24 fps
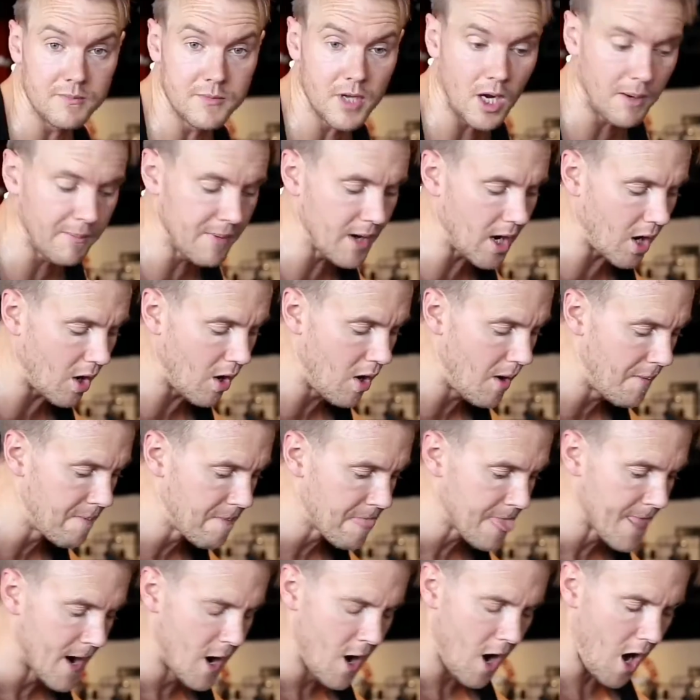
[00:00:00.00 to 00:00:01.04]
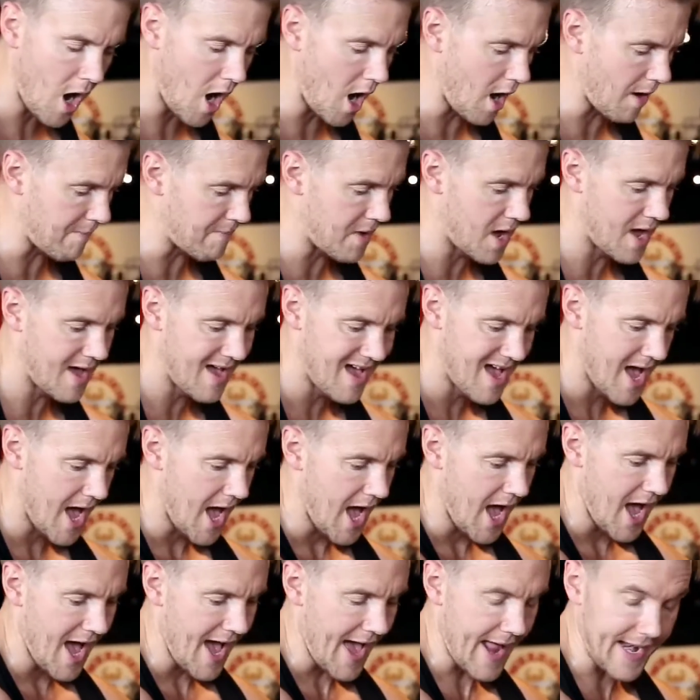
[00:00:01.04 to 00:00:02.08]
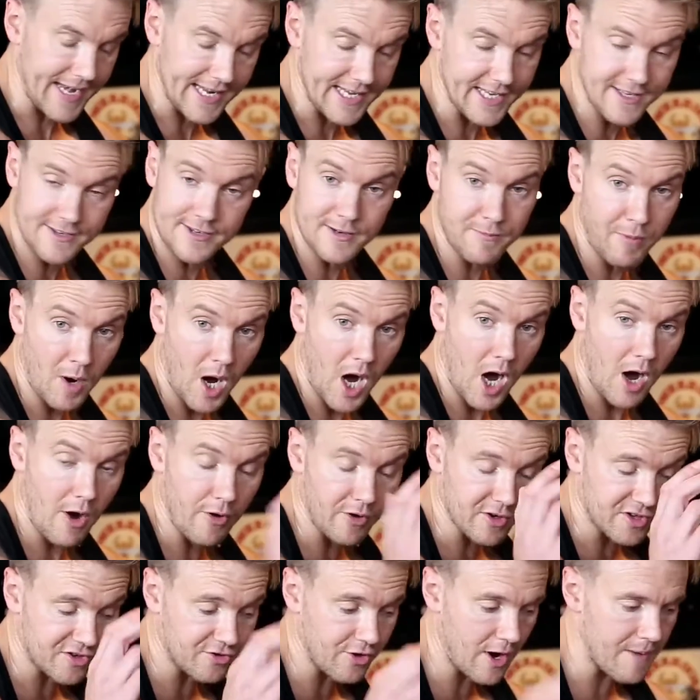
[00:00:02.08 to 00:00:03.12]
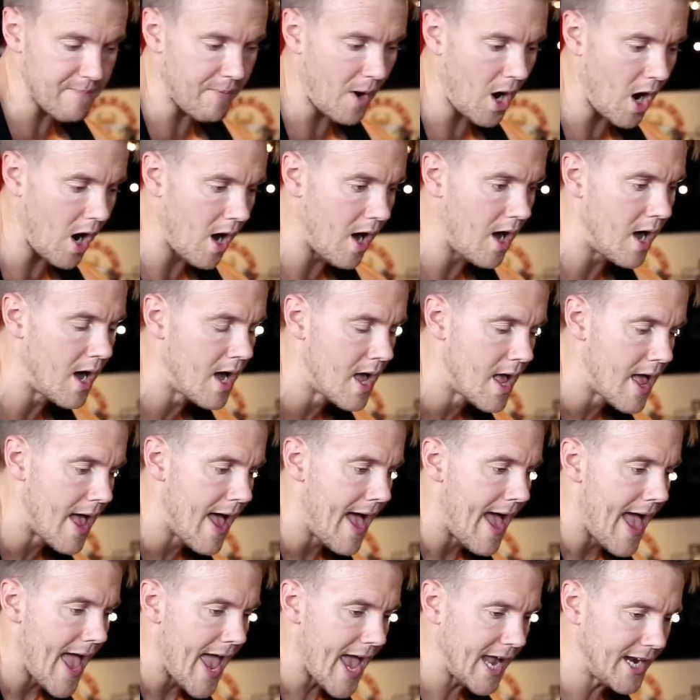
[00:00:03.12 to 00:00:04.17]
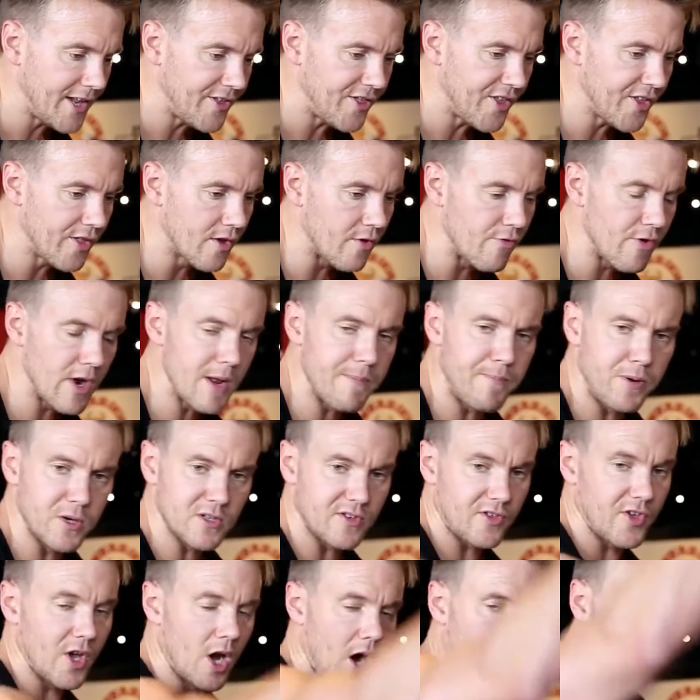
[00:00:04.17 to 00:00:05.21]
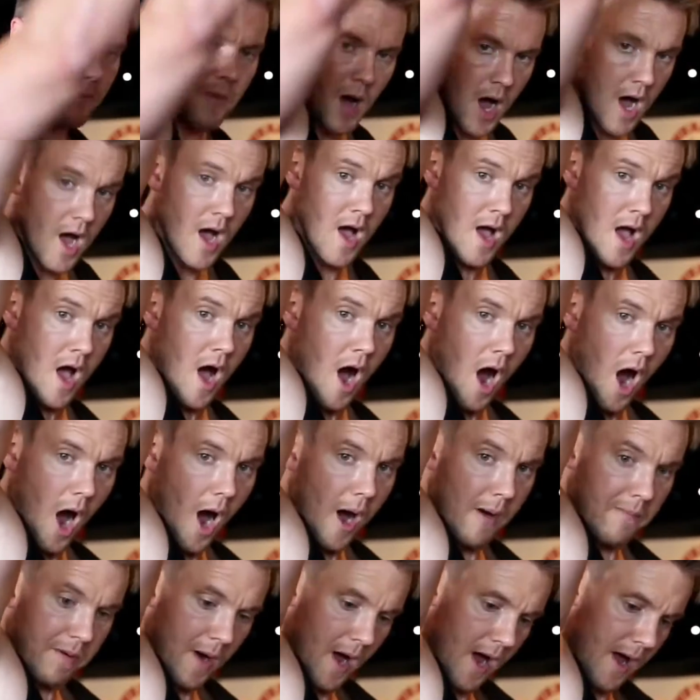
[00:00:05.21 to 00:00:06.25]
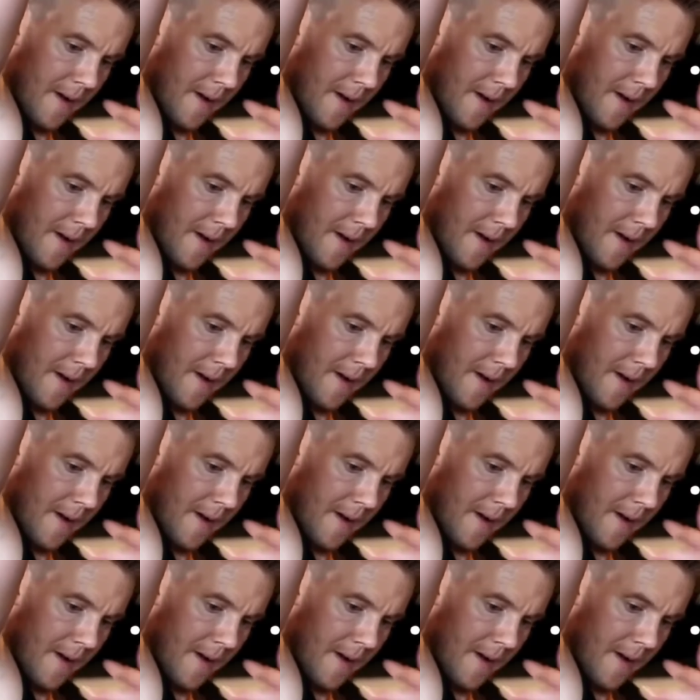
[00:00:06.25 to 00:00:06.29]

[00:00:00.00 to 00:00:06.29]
arm dumbbell, an easy bar or a straight bar, anything that really puts the arm up,